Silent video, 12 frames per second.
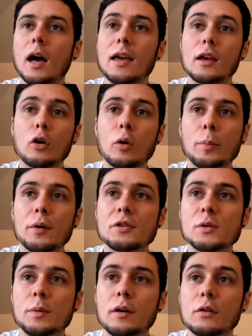It got
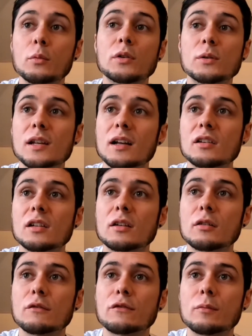postponed, which was actually
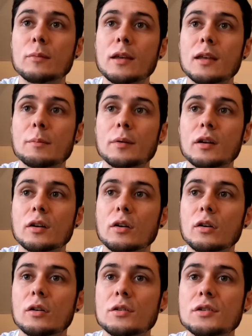good for me
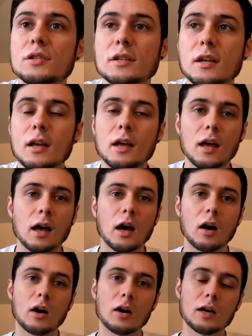because
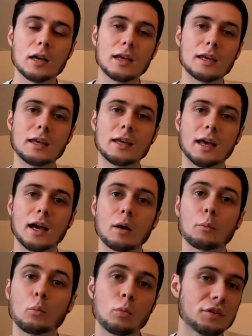I
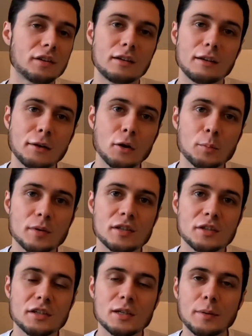was in no
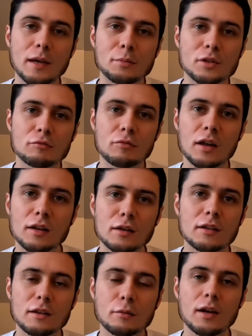position to be able to
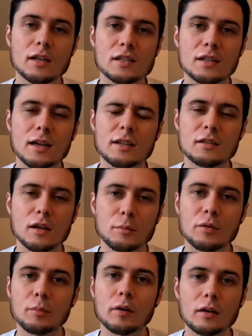run the race at that time
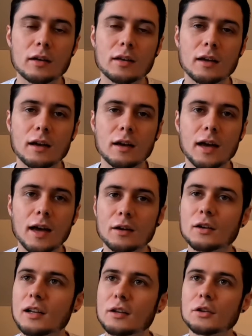with my
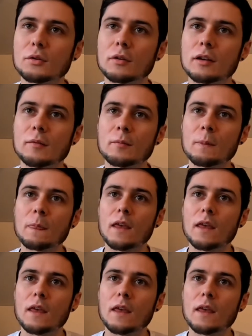ankle injury.